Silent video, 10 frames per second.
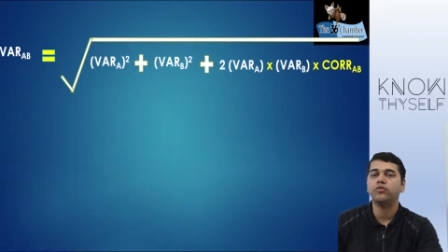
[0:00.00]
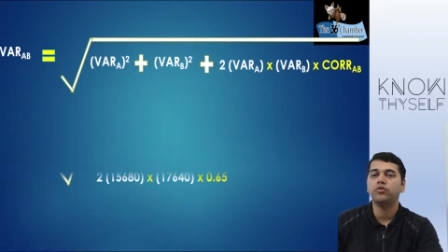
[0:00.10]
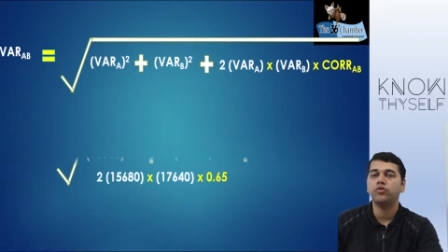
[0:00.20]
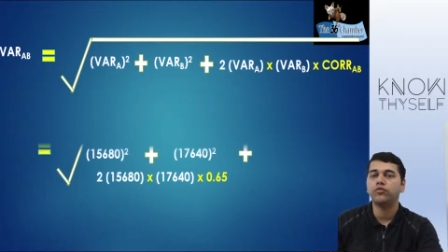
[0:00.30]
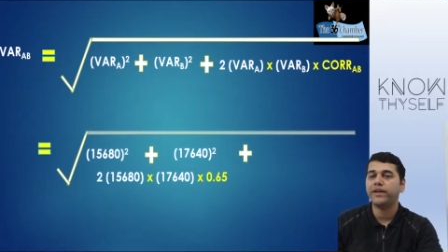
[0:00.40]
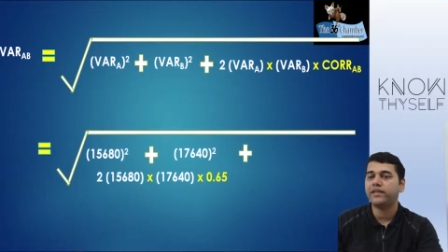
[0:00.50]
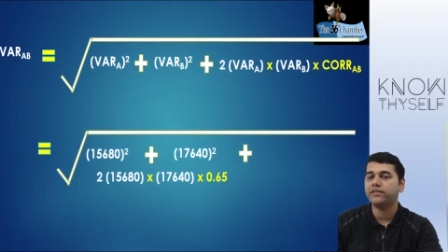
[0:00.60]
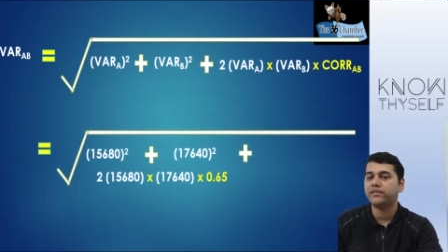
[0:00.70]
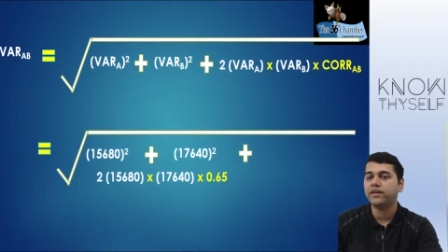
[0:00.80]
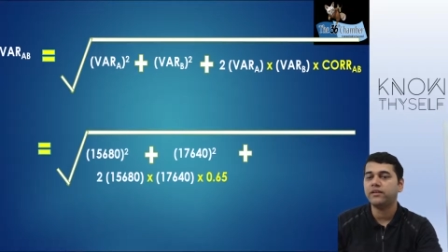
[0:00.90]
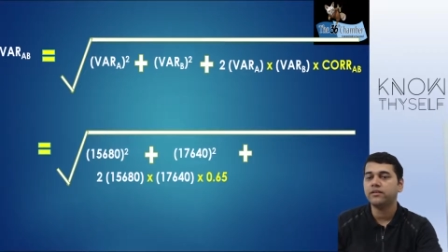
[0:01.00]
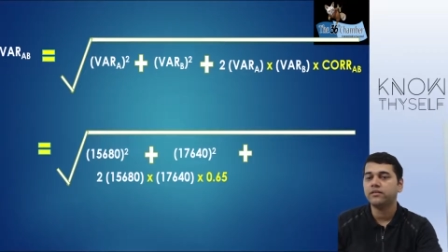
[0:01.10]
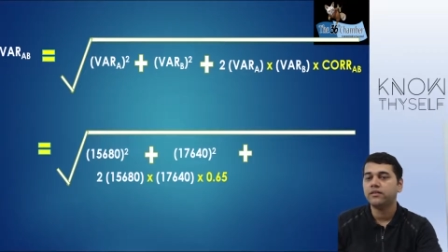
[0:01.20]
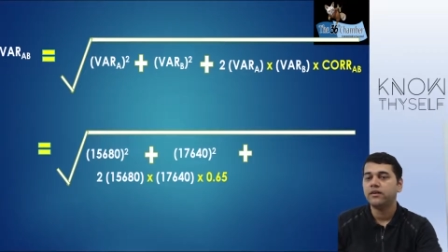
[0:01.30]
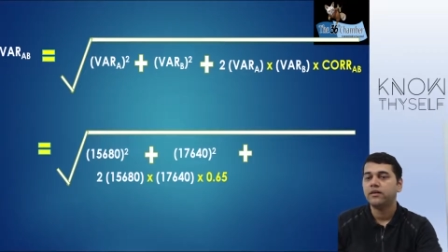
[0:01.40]
no weights there,
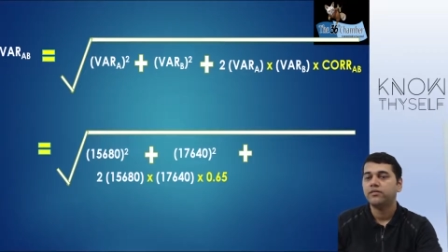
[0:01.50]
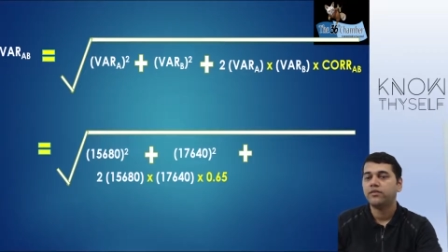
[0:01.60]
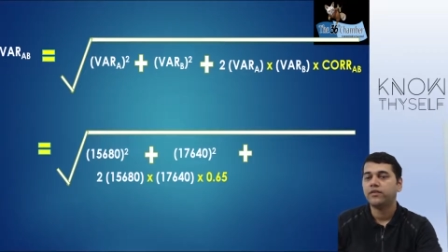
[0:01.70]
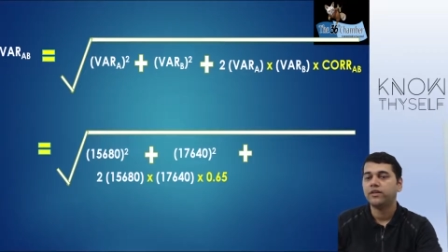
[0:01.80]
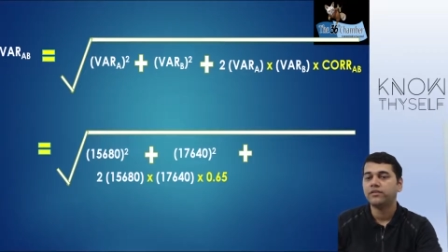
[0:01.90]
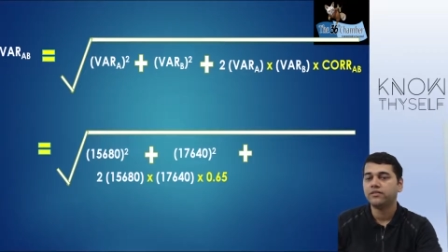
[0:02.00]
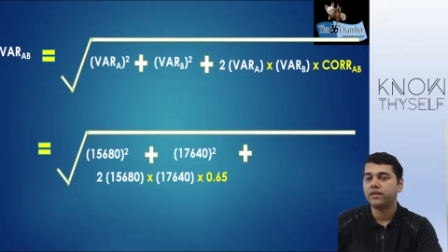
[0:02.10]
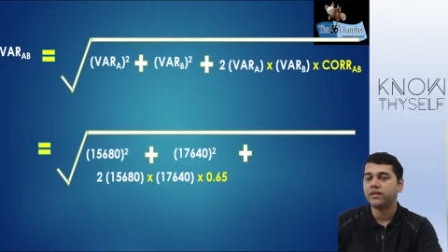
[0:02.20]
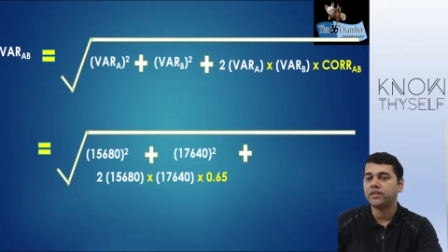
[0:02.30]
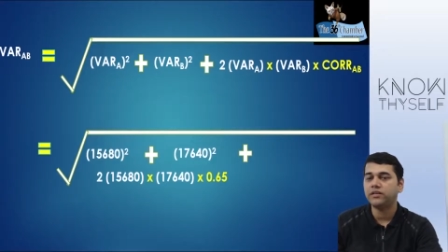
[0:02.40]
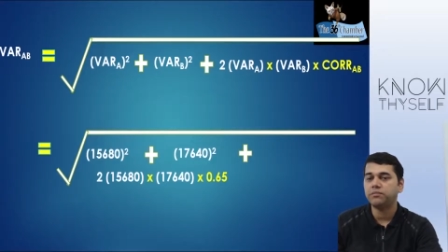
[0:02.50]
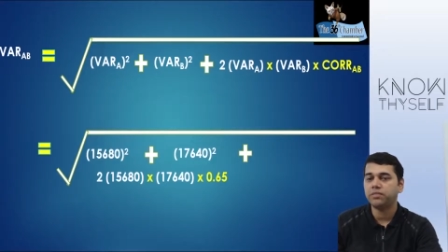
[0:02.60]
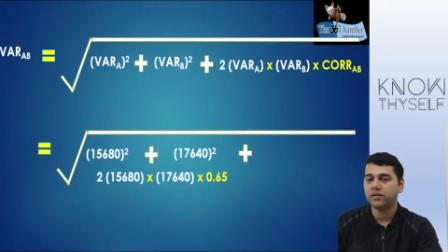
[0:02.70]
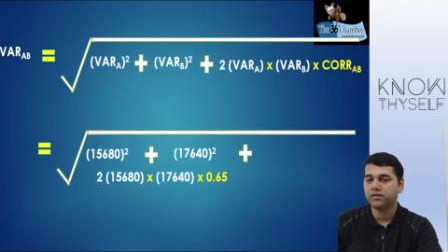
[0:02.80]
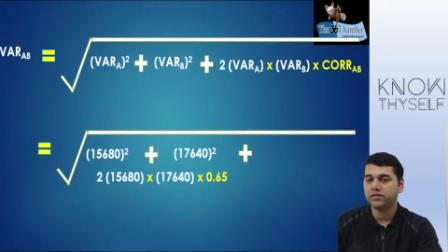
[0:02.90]
15680
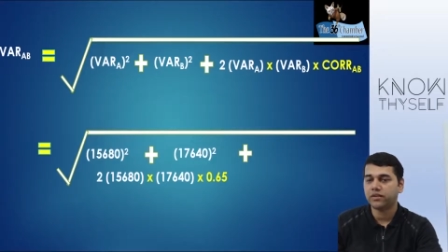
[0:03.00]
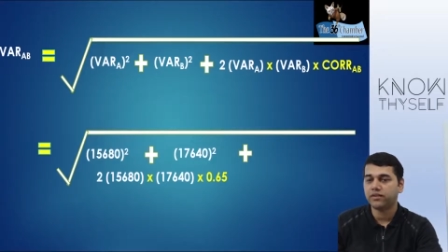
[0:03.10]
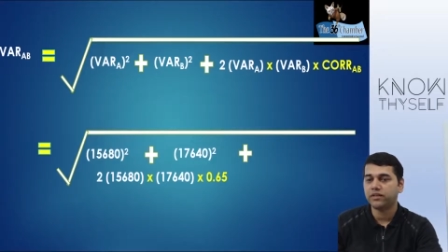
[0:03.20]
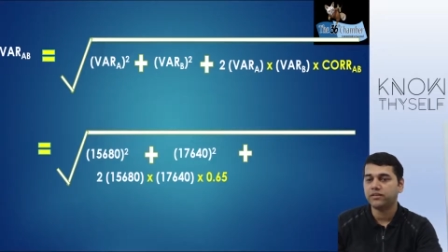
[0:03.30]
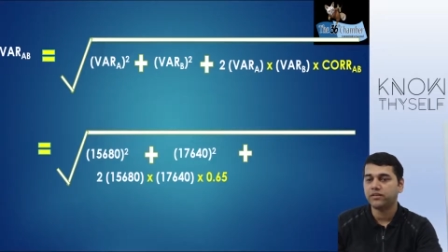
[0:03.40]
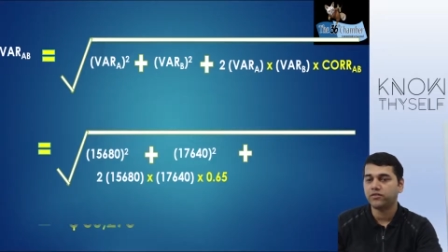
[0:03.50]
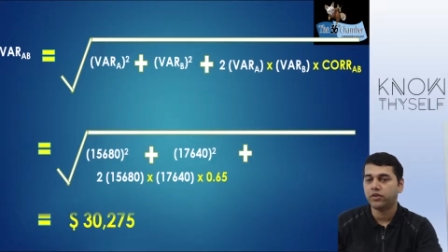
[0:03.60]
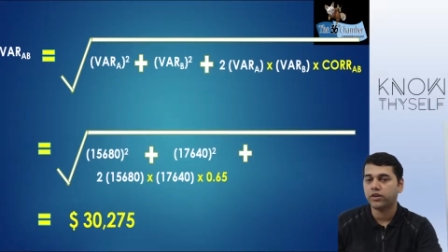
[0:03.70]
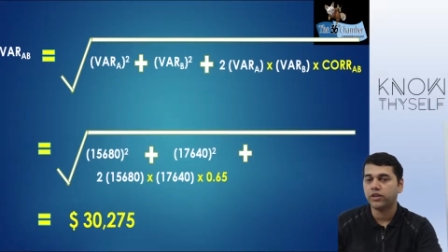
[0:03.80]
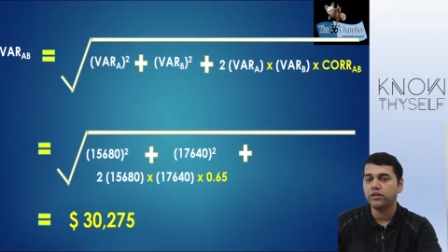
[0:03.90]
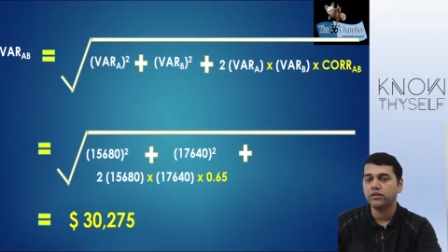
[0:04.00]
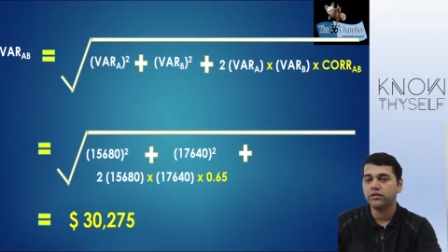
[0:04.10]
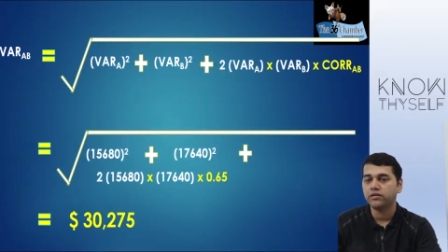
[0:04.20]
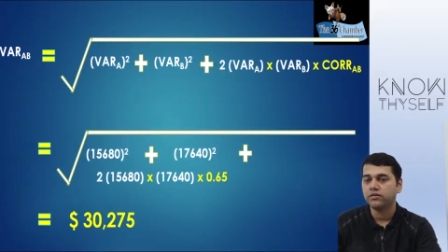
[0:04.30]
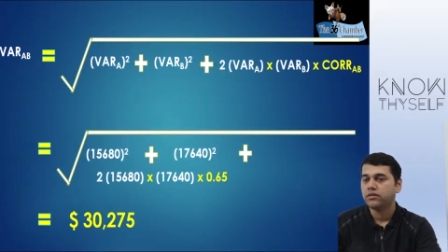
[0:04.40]
plus 17640.
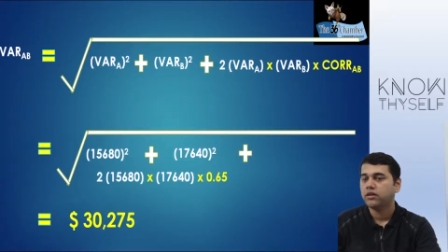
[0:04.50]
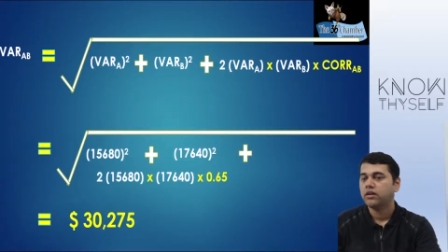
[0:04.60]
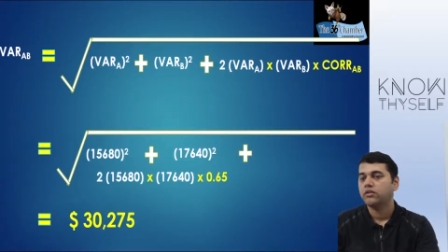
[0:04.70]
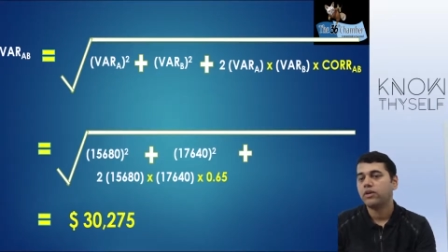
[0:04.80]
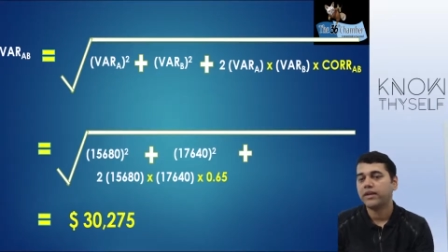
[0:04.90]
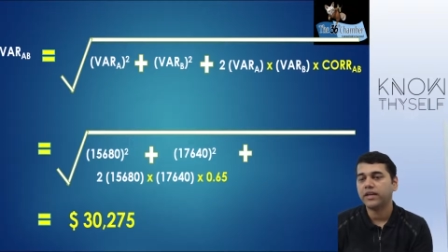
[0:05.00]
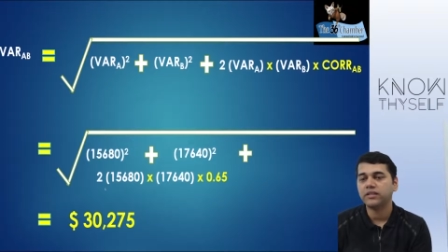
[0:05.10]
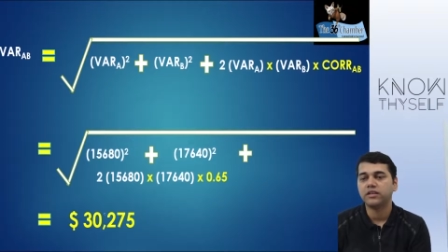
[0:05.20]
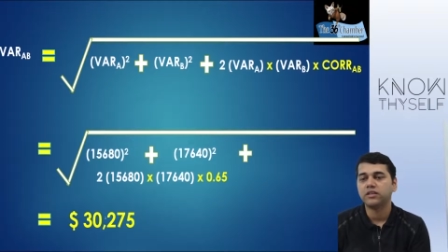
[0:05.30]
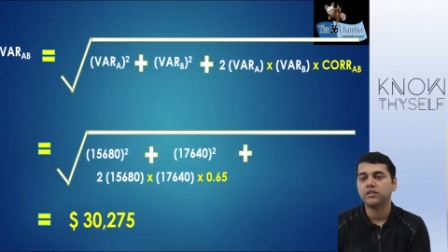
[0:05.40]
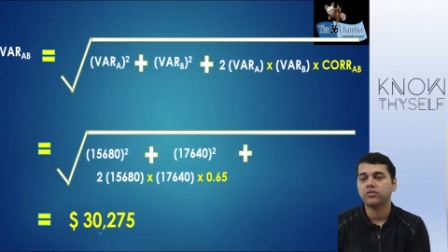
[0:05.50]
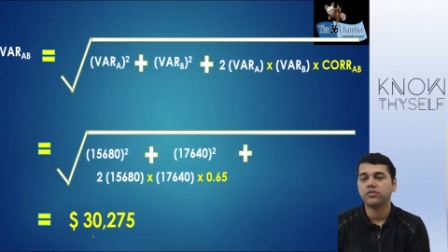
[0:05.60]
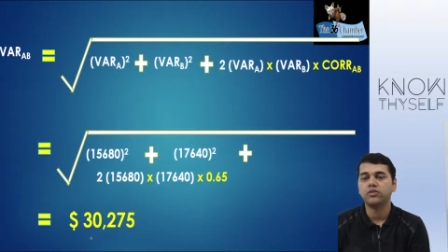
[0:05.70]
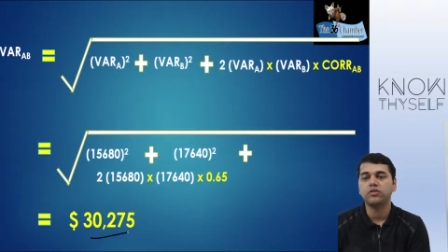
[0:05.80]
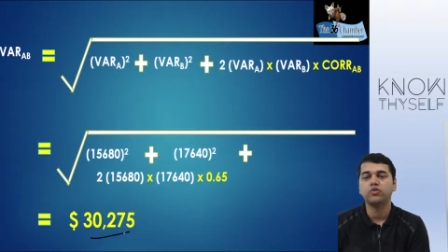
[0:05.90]
So I get
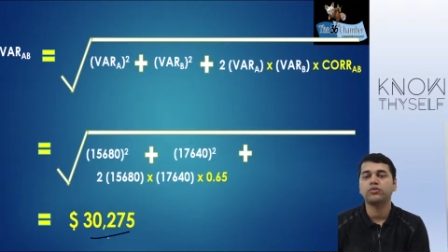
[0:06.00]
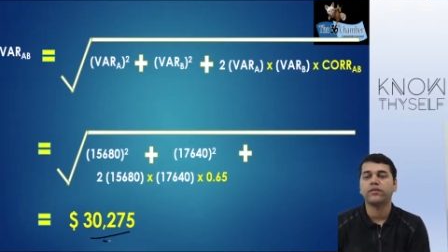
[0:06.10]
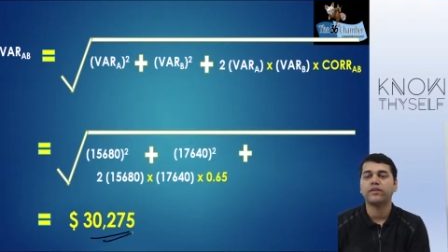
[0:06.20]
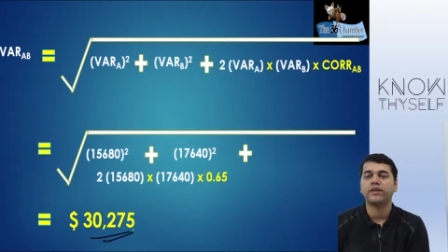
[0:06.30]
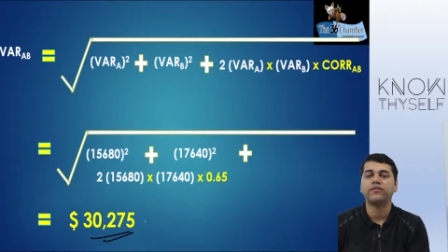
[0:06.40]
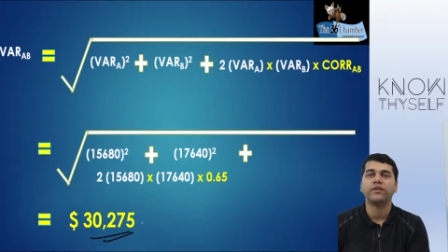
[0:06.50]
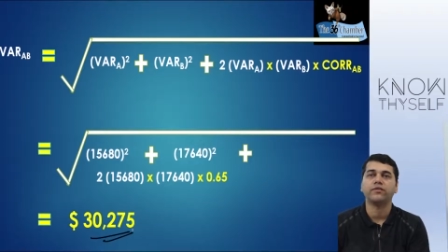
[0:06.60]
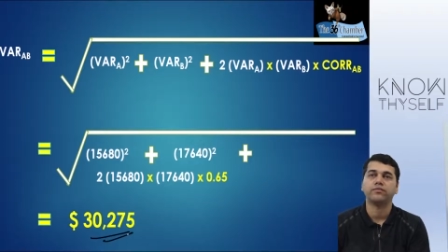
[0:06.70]
30,275.